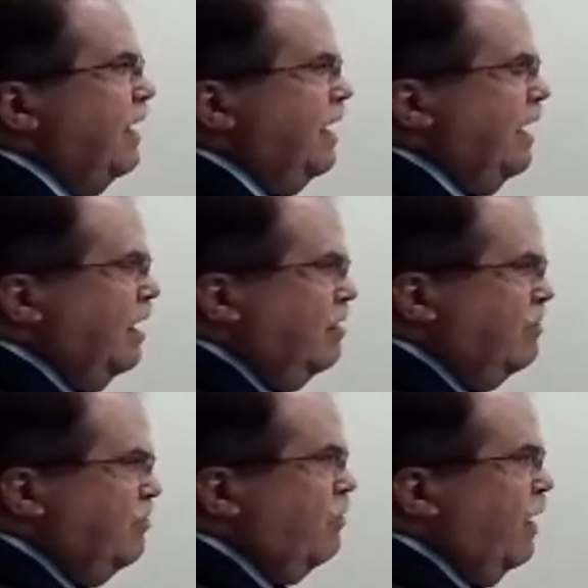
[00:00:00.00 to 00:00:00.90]
they got
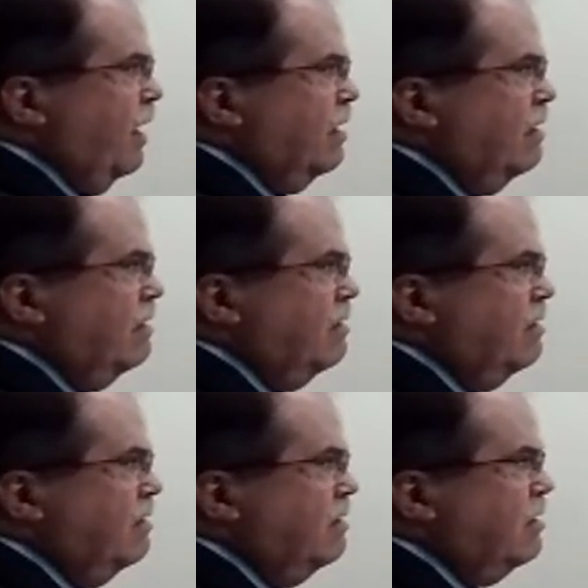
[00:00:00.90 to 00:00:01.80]
distracted,
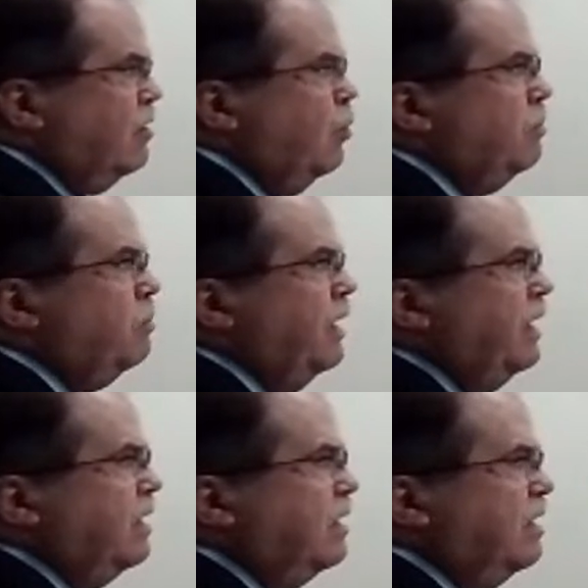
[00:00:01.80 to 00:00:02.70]
quit
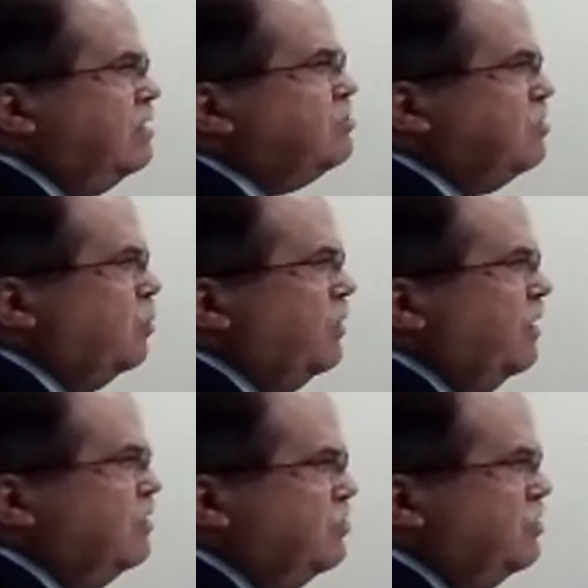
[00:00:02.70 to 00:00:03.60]
paying attention to
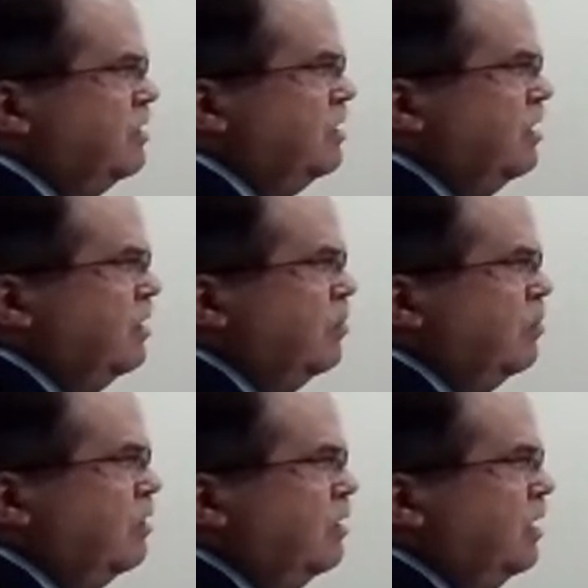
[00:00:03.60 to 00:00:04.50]
where they should
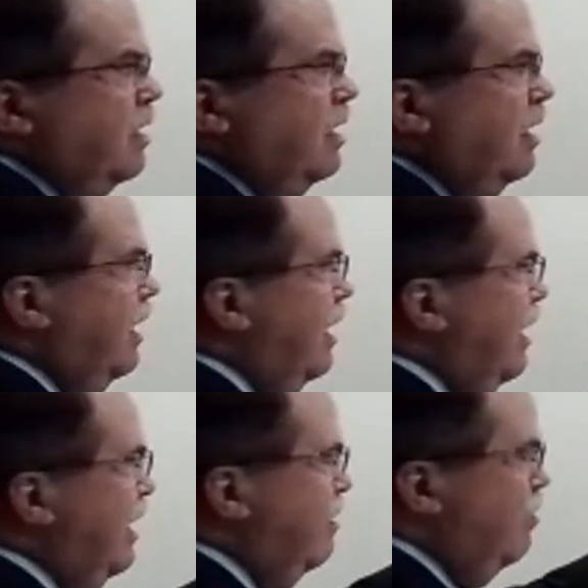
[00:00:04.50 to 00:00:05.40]
go,
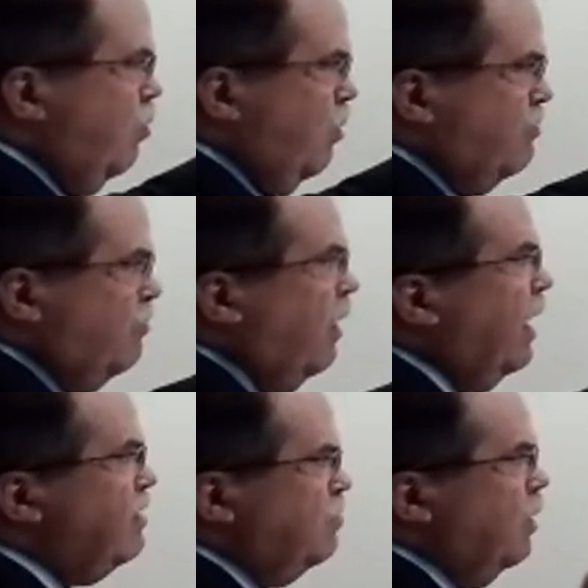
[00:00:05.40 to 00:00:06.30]
and what's
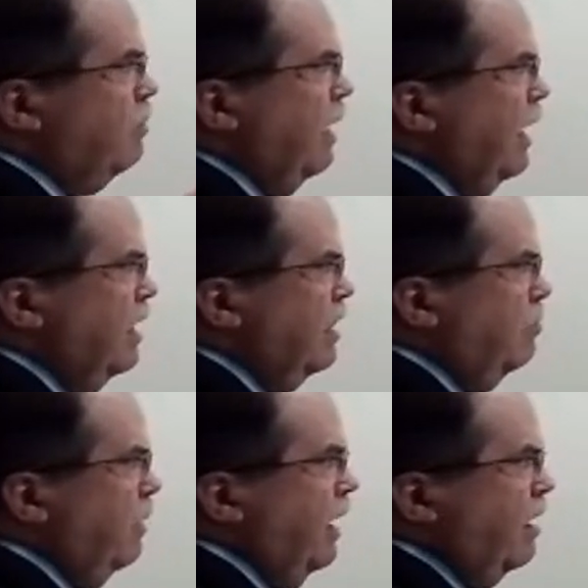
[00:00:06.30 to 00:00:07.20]
right is way back in
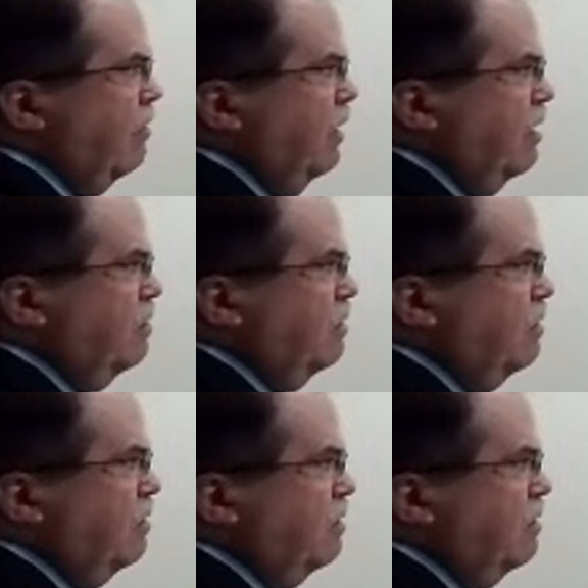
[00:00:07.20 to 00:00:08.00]
the background,